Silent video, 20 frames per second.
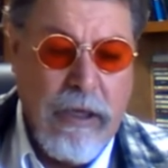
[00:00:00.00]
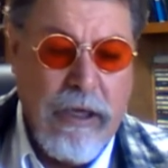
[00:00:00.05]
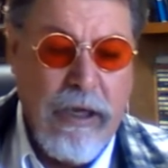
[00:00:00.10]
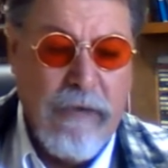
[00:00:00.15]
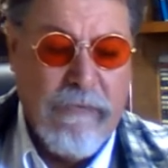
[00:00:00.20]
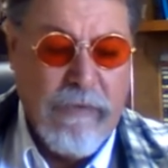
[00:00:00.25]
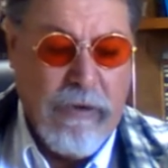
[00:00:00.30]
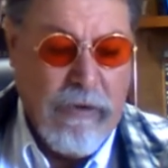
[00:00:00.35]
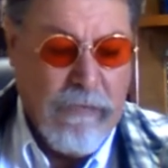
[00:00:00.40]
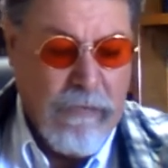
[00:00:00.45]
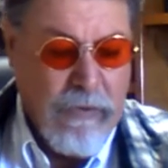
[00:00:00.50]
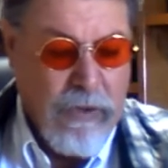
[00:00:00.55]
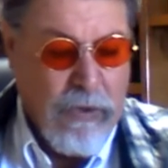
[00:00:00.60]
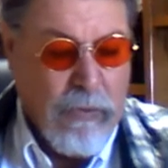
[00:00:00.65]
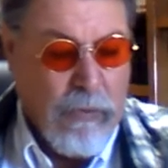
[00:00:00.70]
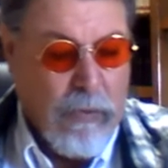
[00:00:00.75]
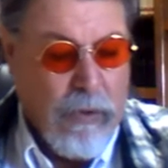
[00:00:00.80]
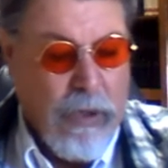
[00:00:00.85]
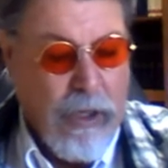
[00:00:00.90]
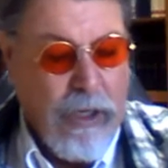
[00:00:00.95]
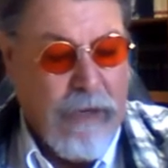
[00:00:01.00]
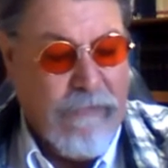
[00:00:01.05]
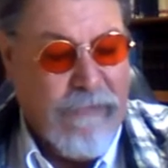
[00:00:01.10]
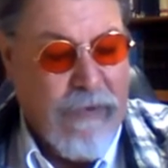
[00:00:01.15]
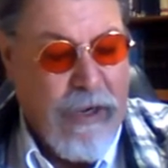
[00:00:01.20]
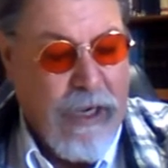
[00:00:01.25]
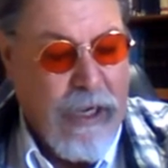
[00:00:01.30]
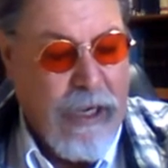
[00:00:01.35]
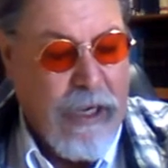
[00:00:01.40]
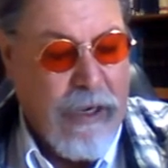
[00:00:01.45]
given over to one,
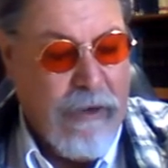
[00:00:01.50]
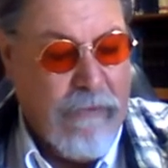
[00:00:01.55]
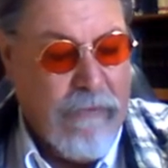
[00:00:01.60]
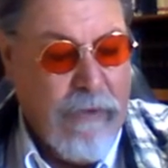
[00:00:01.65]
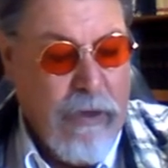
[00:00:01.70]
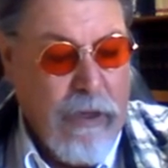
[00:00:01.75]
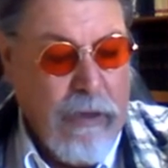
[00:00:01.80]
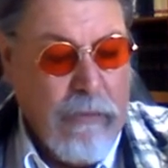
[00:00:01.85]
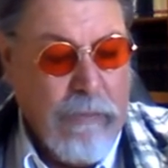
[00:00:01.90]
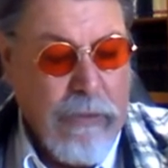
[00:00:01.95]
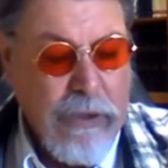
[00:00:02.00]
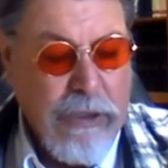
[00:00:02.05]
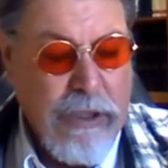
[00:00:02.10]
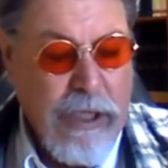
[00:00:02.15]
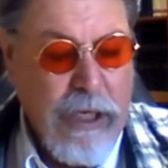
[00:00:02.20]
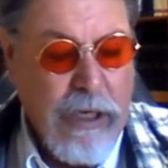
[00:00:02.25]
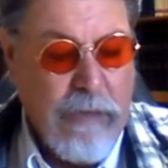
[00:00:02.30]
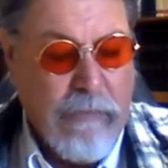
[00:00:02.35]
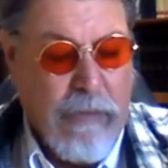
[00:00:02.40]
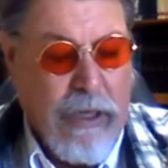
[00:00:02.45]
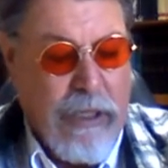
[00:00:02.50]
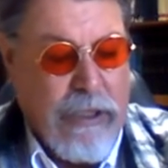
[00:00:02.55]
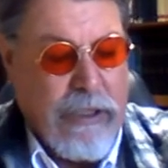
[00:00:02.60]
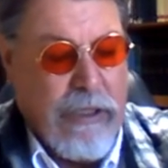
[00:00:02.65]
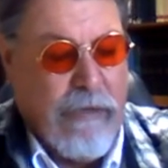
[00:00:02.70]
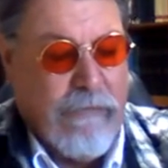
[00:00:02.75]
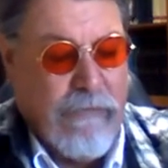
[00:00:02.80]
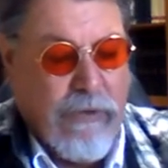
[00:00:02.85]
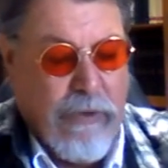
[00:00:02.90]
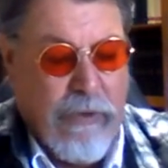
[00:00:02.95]
if I have presented
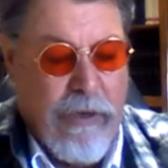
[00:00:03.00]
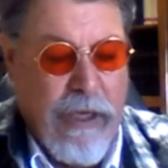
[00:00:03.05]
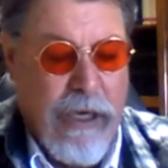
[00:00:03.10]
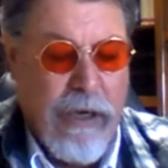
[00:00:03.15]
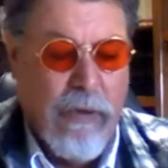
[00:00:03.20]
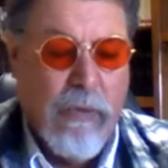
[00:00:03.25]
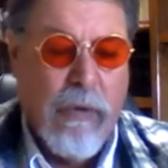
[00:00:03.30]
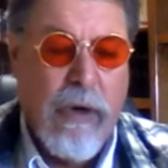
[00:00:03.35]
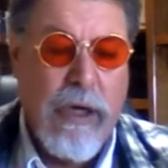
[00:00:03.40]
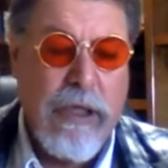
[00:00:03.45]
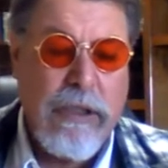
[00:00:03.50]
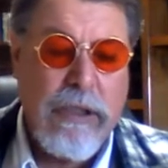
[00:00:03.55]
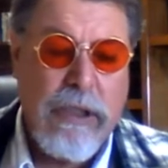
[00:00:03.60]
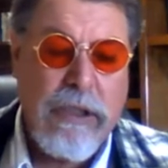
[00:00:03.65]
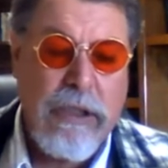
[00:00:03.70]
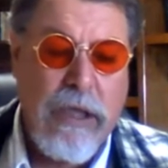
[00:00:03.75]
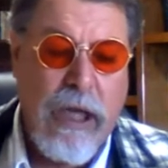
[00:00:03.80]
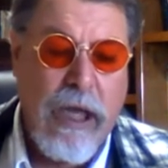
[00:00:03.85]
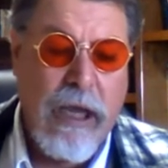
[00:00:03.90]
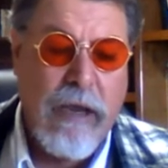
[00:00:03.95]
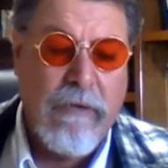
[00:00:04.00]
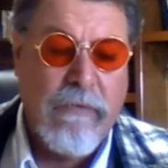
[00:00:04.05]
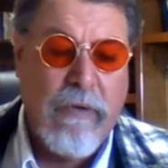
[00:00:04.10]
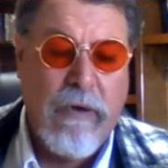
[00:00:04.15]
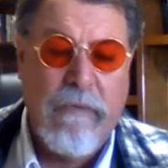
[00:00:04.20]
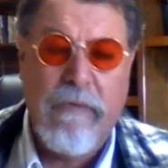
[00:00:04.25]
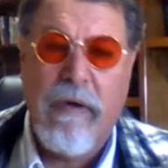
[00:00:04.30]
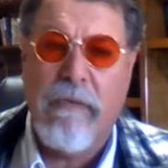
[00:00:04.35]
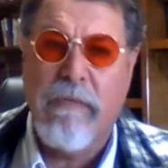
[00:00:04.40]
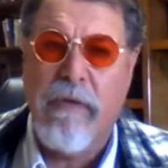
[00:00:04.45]
myself to anyone as a slave,
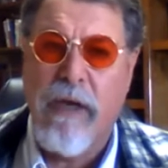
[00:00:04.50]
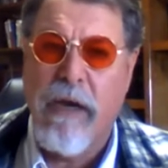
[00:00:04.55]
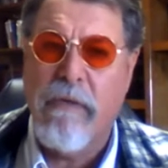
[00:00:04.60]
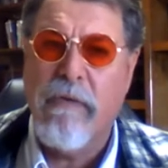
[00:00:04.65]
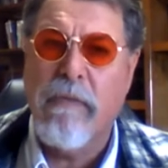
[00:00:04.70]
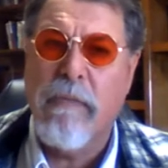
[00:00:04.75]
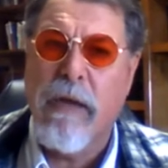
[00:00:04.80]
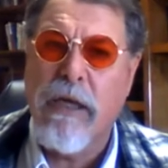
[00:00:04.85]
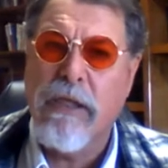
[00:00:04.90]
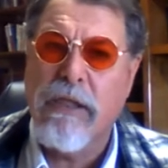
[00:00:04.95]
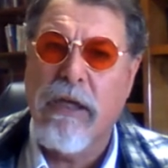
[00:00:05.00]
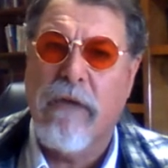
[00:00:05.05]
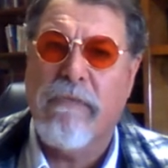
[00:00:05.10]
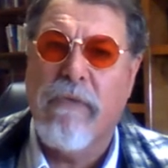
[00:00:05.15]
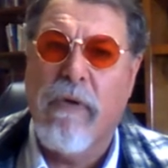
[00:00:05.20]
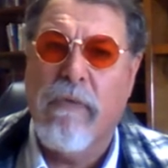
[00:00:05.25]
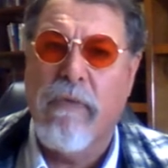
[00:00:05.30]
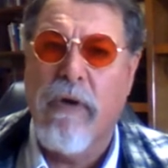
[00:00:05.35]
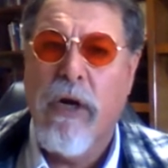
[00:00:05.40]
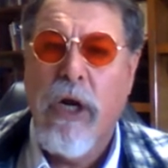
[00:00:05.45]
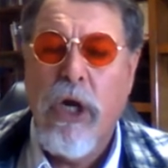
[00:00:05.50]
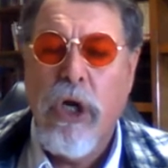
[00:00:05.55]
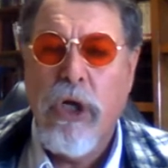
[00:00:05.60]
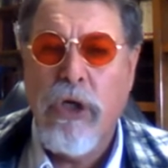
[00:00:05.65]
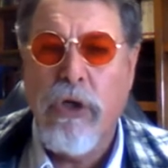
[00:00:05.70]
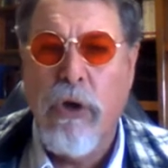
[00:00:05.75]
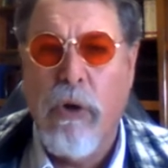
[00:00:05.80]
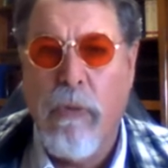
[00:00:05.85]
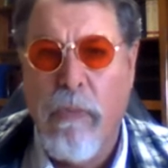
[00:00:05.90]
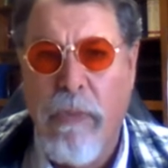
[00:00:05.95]
or if I've given myself over
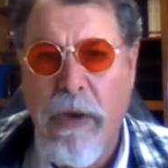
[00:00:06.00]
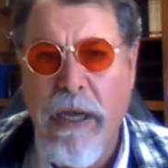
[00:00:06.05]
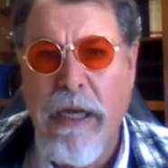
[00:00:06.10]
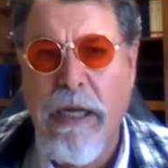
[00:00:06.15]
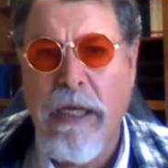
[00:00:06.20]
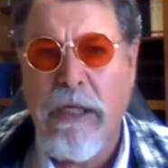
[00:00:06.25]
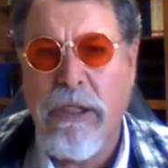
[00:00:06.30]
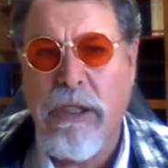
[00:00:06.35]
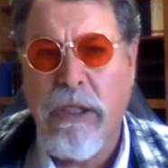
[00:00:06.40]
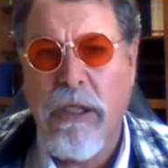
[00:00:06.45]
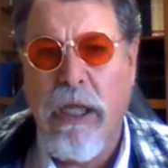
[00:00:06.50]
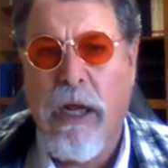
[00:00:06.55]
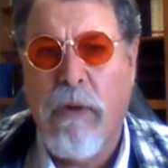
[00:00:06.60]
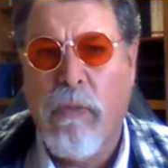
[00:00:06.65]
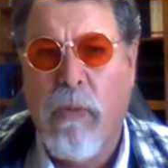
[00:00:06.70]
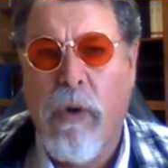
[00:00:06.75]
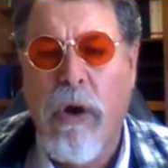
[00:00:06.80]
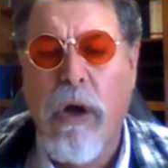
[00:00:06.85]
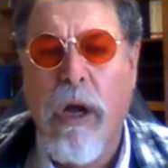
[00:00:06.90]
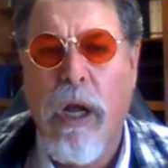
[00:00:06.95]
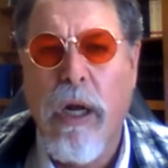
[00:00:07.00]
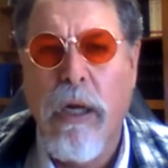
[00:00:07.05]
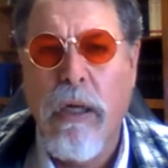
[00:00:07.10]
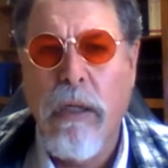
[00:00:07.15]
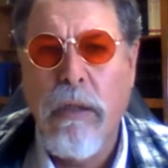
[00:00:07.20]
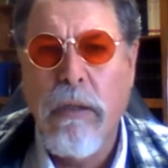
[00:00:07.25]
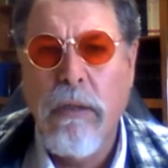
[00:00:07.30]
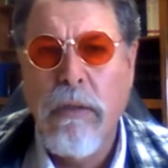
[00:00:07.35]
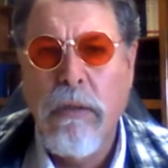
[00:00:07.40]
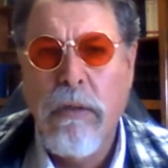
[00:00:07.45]
to obedience to that one,
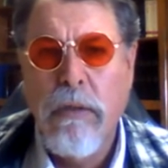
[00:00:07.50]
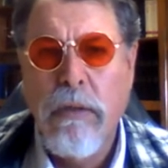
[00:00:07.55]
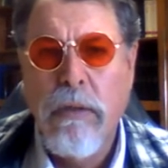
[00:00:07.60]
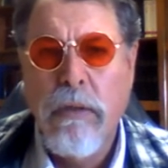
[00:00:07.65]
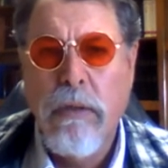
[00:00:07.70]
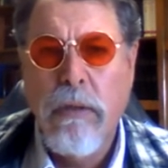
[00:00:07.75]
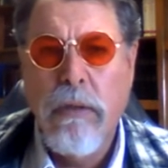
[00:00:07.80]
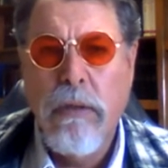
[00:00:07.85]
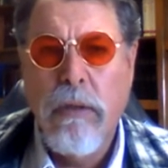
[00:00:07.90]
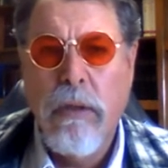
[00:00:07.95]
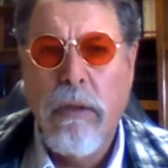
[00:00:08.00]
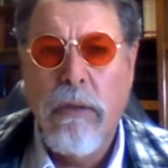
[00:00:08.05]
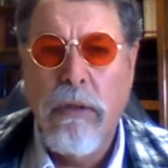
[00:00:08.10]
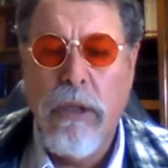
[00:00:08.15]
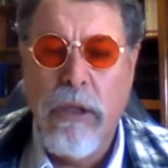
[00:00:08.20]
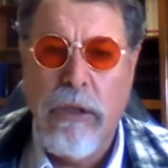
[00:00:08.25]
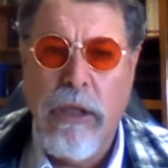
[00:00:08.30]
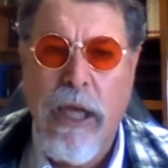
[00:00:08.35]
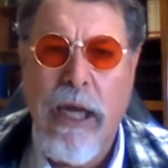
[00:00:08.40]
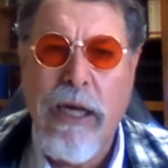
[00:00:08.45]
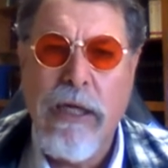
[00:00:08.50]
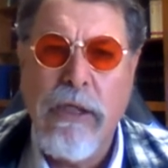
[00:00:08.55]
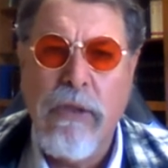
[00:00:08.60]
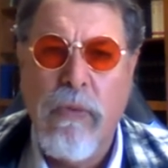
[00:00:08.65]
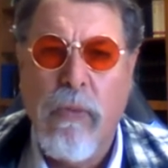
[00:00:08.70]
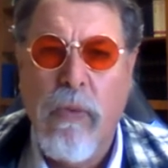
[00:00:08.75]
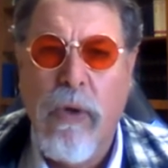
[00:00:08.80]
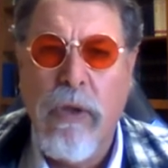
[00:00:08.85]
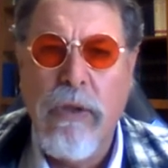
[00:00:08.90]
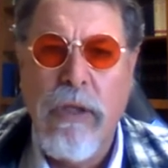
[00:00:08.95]
then that is
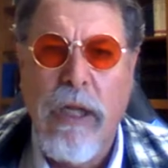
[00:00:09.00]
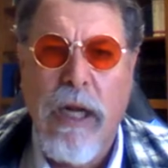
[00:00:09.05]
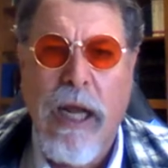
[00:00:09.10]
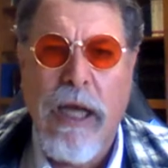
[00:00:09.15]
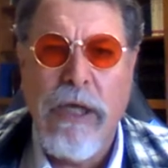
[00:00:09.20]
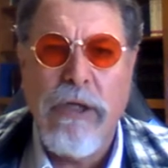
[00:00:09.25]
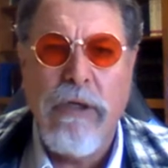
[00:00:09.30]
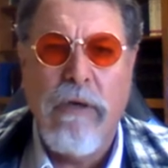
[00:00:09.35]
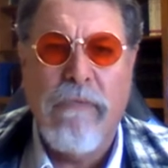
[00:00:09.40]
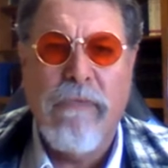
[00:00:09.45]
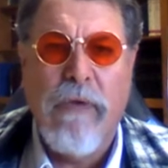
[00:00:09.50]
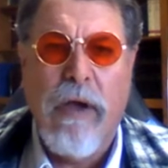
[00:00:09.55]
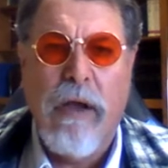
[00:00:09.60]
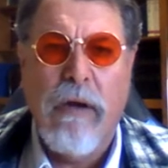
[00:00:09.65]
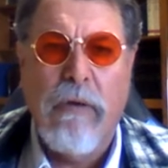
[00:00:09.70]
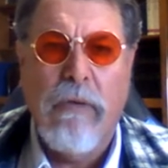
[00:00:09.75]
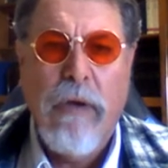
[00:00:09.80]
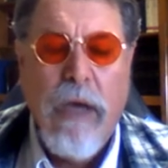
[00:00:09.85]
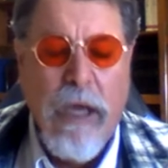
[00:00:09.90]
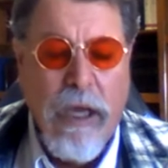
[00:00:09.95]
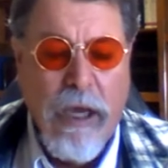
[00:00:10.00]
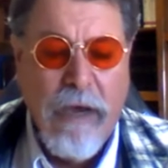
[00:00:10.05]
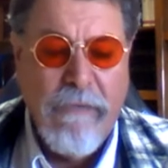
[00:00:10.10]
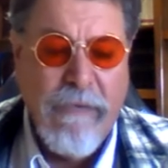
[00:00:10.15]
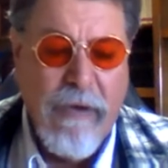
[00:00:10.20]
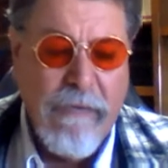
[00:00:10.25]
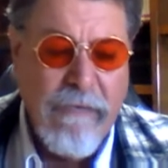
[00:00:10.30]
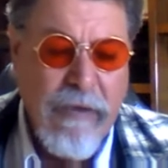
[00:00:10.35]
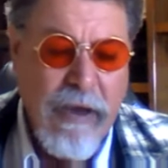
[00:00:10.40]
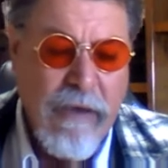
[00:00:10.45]
the one that I should follow.
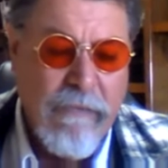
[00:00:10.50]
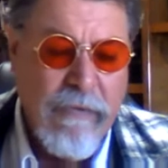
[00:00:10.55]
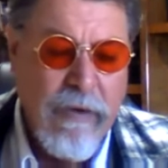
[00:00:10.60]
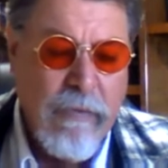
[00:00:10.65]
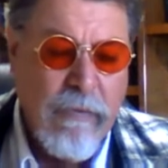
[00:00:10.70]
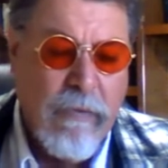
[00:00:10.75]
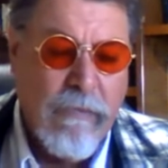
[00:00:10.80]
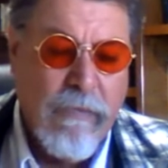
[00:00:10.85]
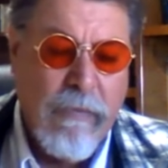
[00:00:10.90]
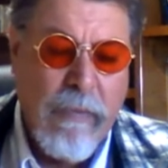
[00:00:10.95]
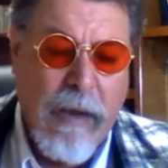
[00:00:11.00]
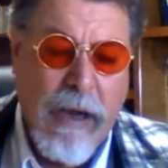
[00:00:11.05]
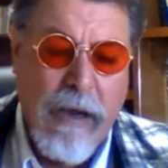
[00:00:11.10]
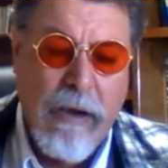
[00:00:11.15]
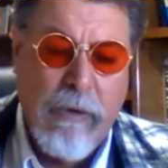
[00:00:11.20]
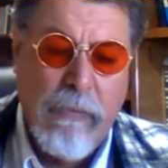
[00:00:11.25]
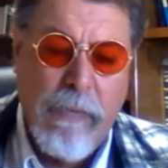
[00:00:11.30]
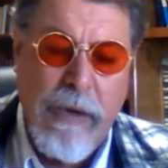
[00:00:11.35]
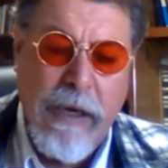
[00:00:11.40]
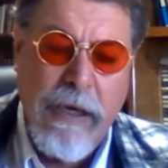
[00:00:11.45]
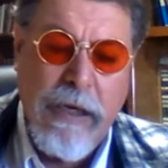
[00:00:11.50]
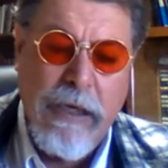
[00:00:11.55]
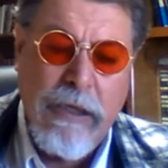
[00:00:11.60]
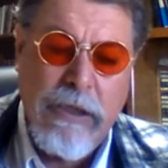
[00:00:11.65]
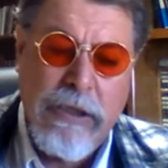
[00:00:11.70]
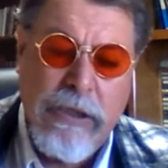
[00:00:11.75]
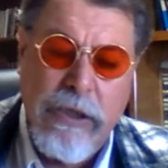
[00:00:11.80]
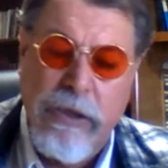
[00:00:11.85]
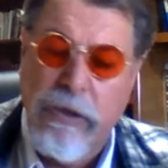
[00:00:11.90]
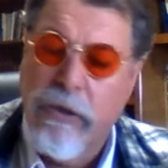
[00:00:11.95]
If I've given over my
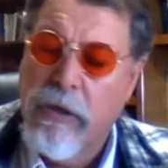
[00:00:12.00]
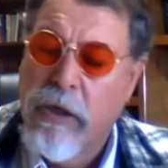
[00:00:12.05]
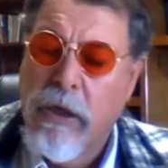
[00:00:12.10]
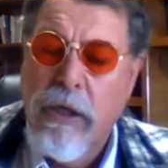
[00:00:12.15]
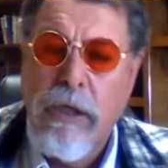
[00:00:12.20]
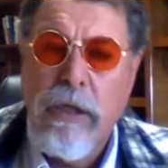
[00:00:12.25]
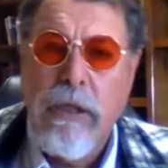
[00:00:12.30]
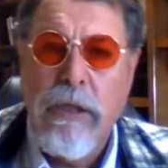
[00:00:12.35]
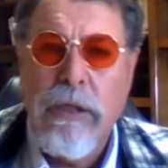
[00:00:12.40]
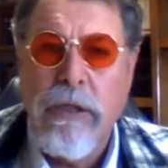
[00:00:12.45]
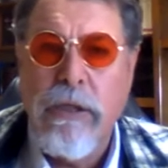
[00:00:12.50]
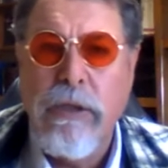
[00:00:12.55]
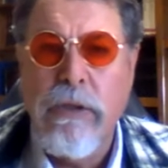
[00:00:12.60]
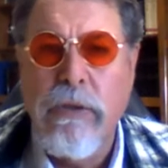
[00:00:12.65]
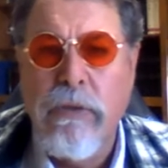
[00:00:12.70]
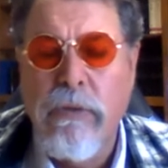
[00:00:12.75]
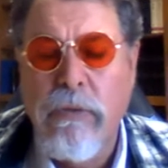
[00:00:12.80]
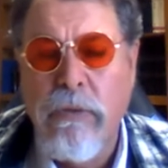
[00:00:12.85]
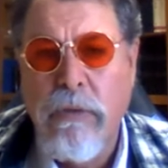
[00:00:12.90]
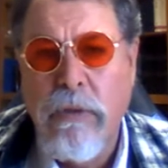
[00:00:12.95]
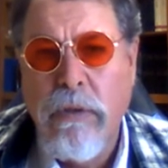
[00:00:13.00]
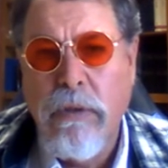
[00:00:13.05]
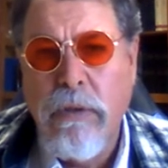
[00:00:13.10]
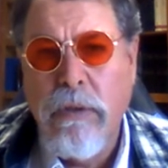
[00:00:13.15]
obedience to, to